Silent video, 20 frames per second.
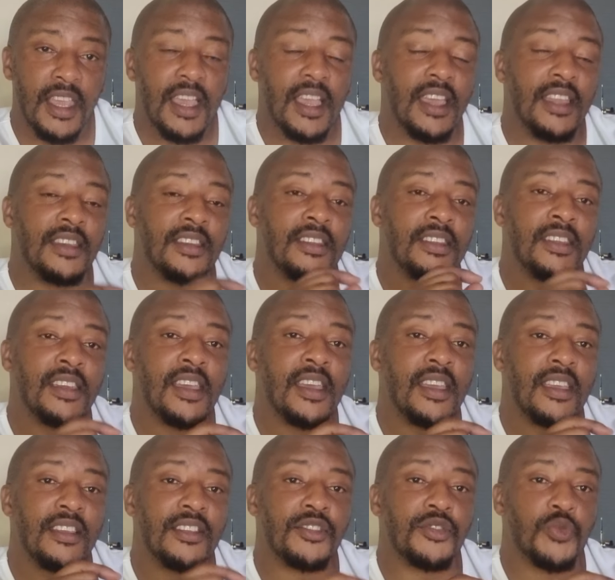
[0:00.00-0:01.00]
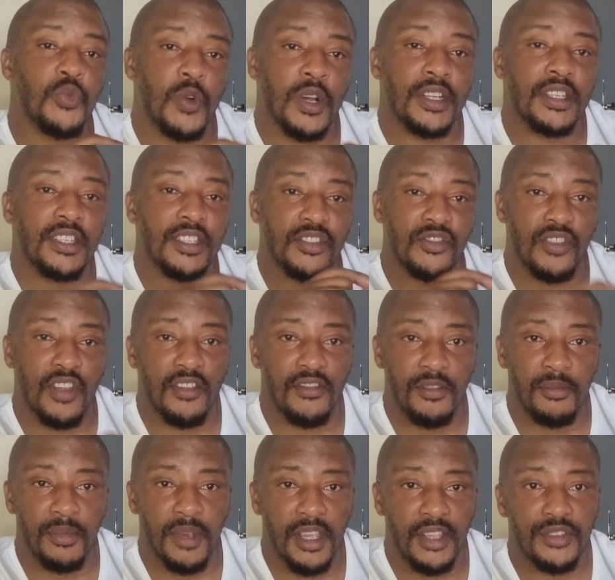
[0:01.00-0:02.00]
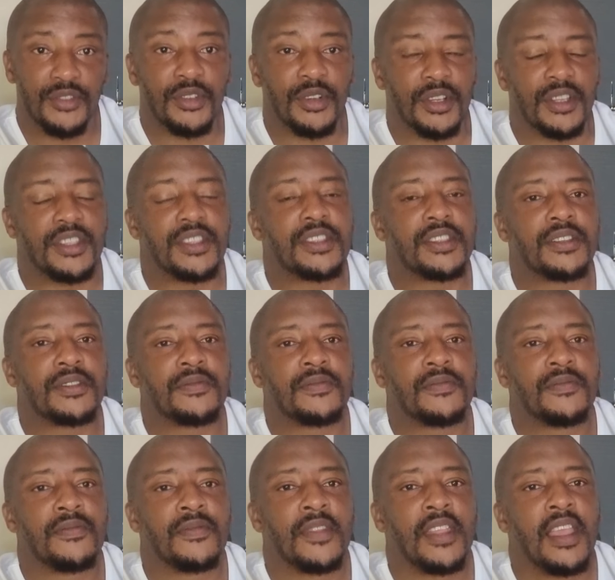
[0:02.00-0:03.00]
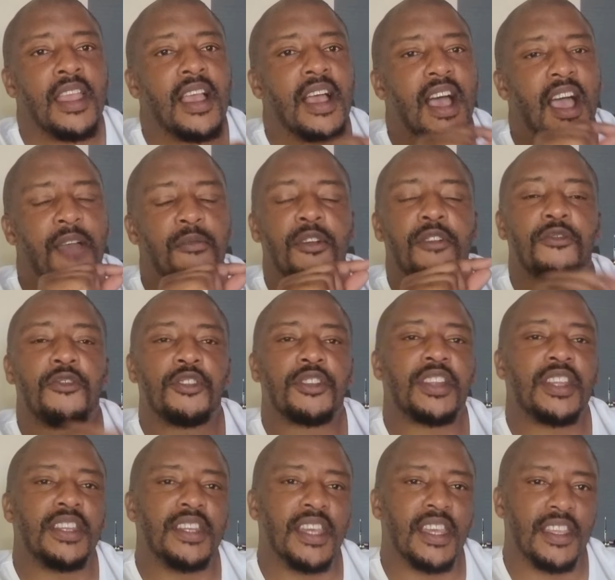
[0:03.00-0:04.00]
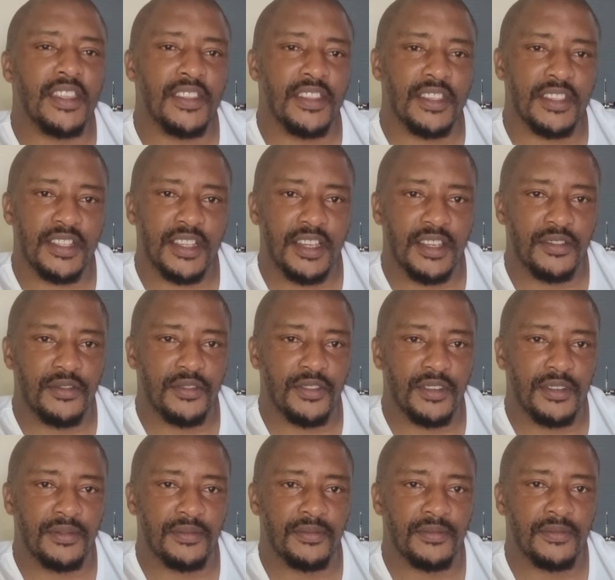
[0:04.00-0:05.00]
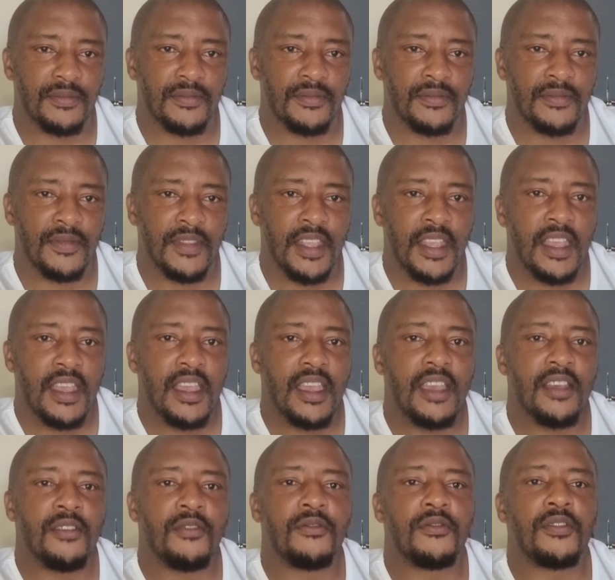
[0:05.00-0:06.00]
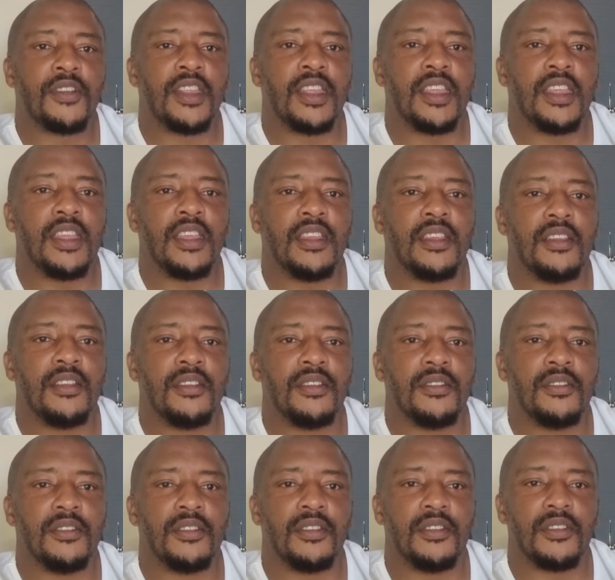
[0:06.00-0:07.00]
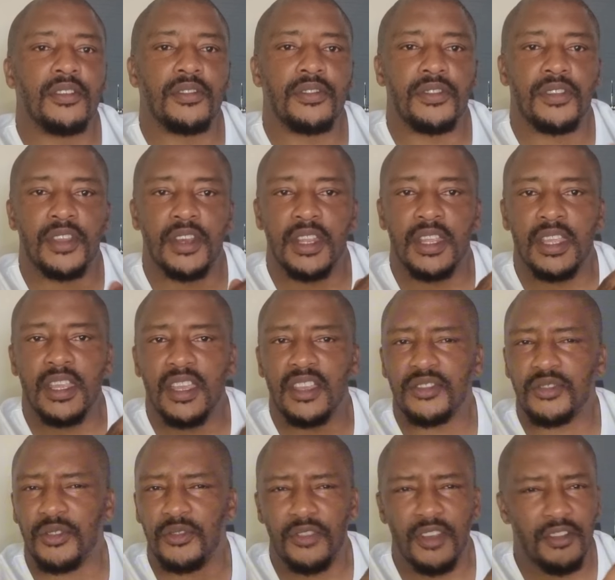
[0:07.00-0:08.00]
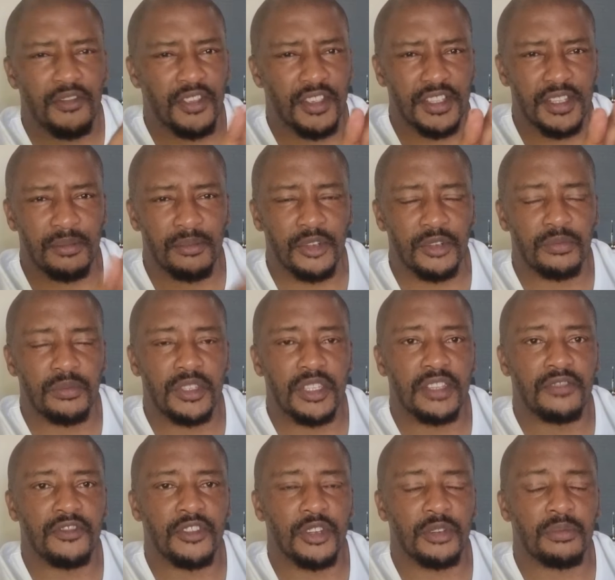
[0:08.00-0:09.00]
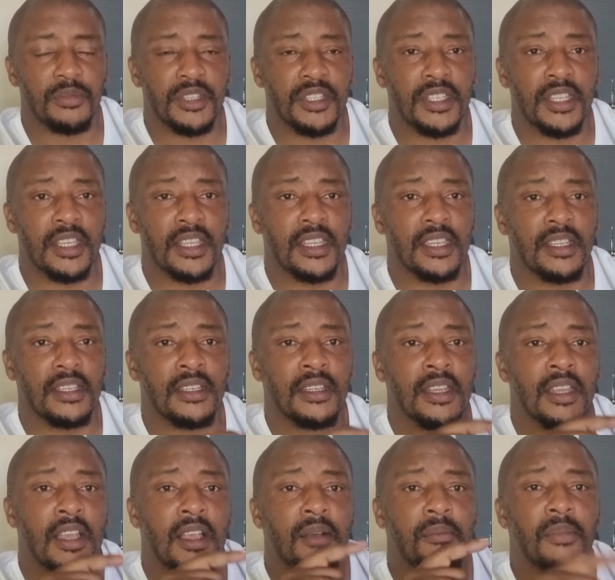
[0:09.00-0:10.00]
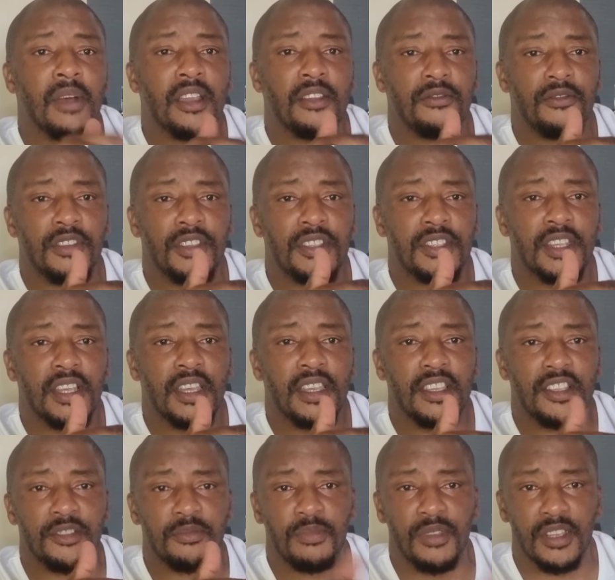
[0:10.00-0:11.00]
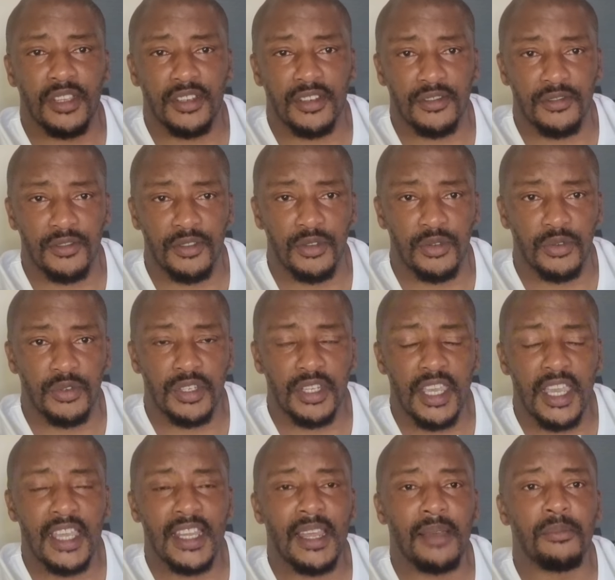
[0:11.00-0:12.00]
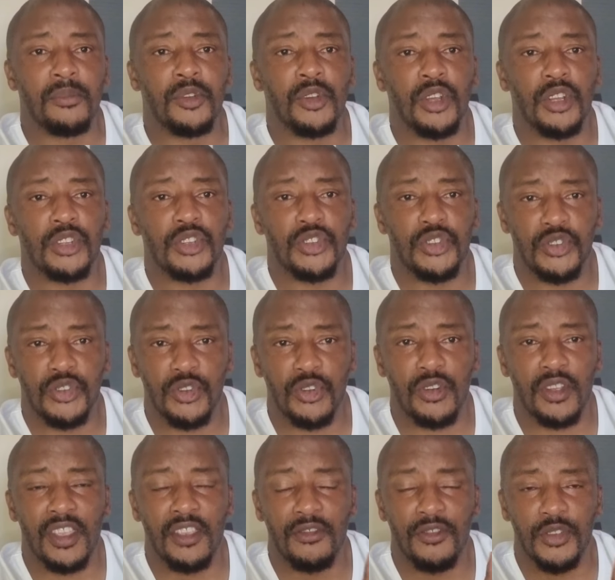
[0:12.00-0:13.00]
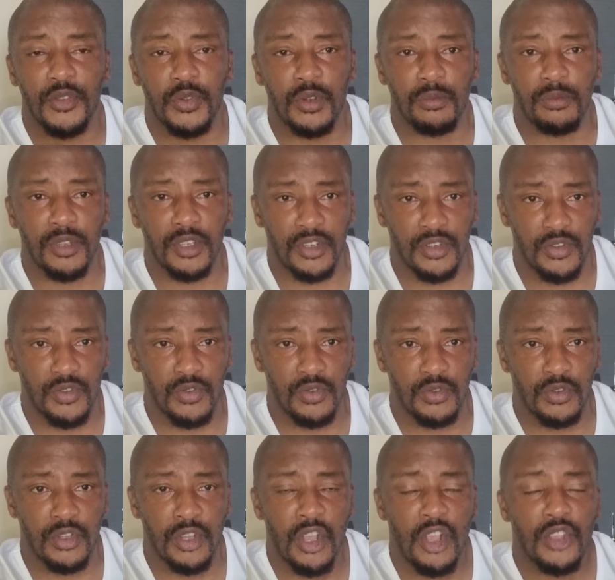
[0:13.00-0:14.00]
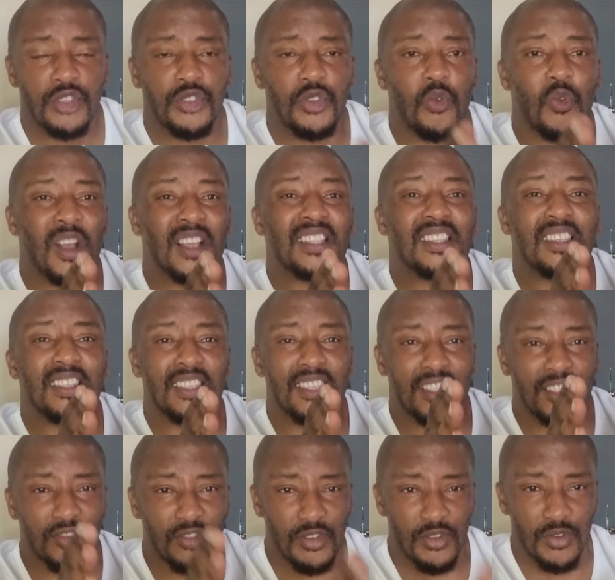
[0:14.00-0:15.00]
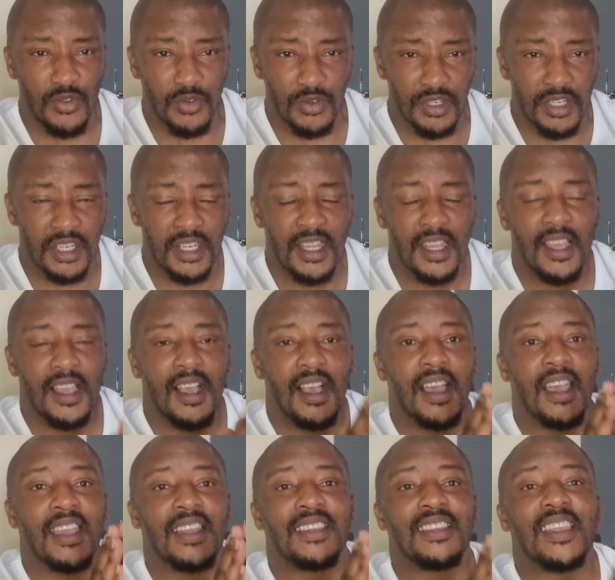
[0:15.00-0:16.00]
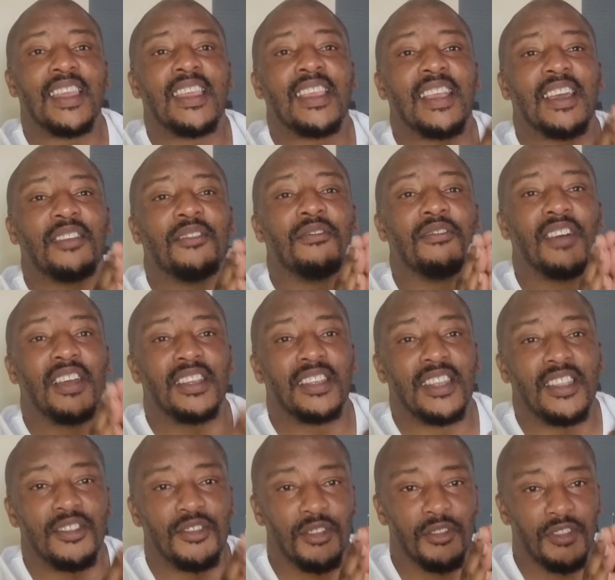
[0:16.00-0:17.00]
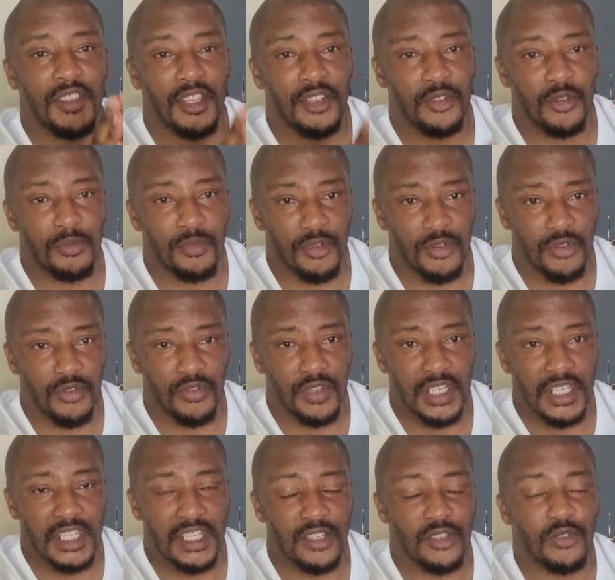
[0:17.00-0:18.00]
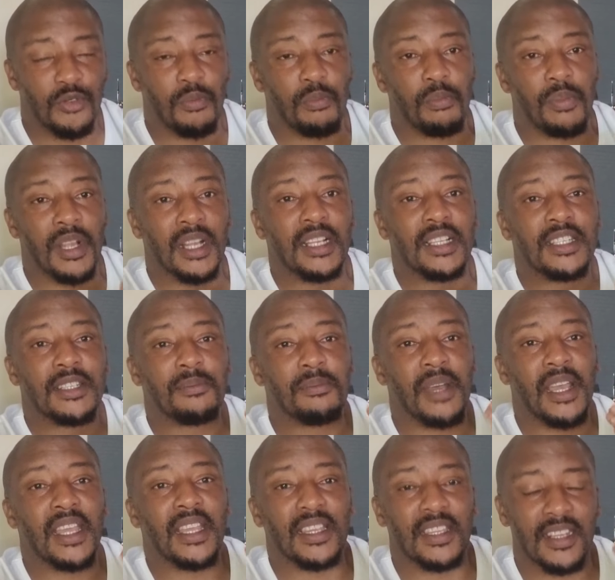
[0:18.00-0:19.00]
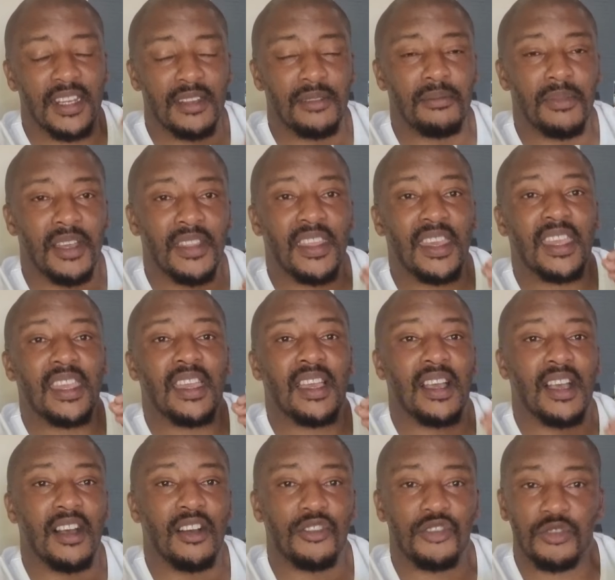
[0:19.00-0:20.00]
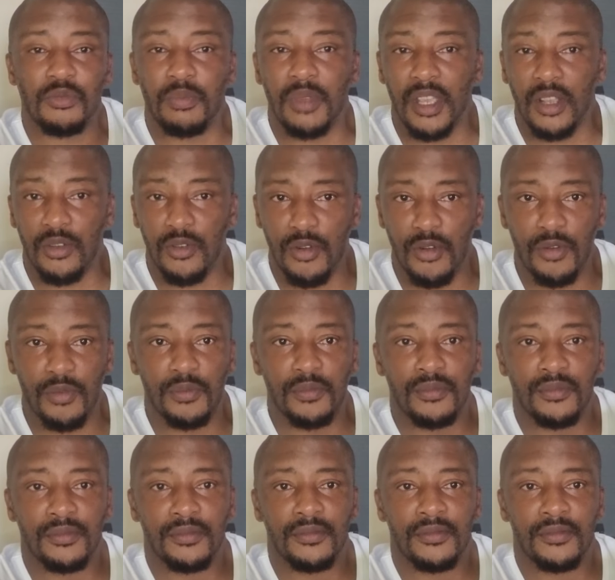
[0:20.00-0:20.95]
And here is what is driving my choice. I'm a foreigner in this country. Every three years or five years, I'm not, if not mistaken, my visa is being renewed, and I'm not sure if it will be renewed. So once it is renewed, I take advantage of that opportunity to build my grandmother a house back home.